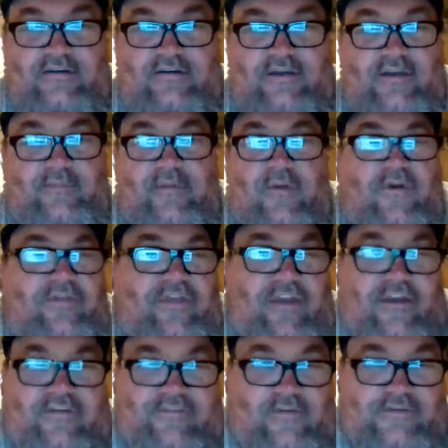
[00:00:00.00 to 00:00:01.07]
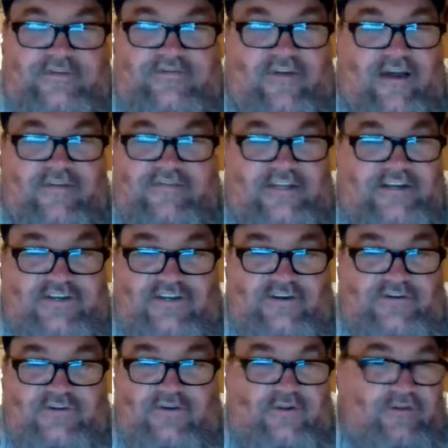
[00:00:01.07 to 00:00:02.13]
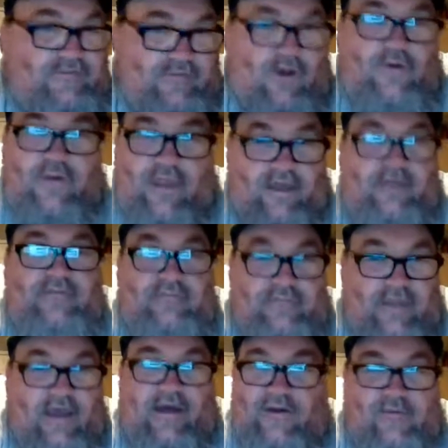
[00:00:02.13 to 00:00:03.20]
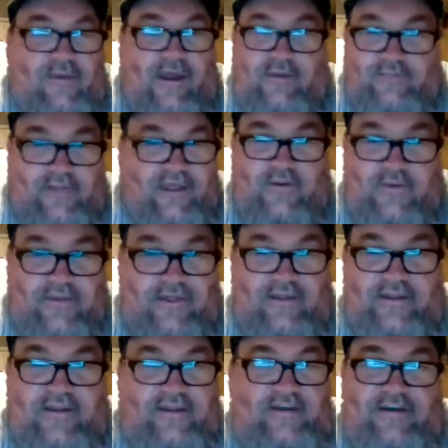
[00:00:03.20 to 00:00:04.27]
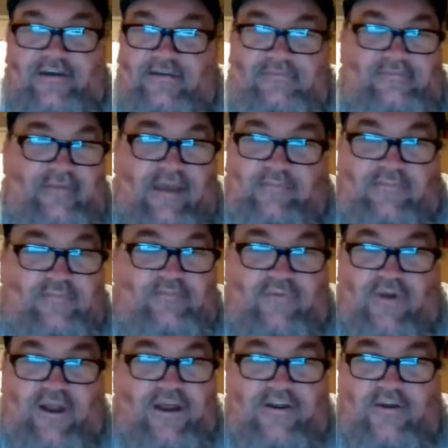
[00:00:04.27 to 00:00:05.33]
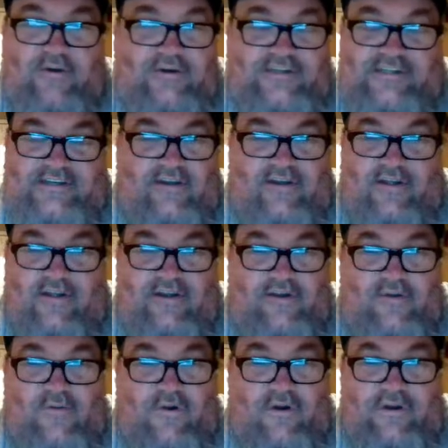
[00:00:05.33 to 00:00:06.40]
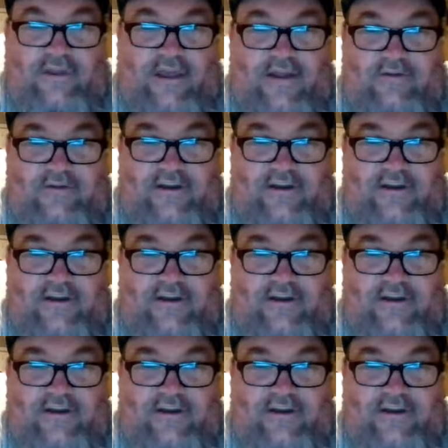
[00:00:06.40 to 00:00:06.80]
it'd be one thing if it was 5-6 years old. Okay, now I don't mind playing with it. At brand new, it's still under warranty. I don't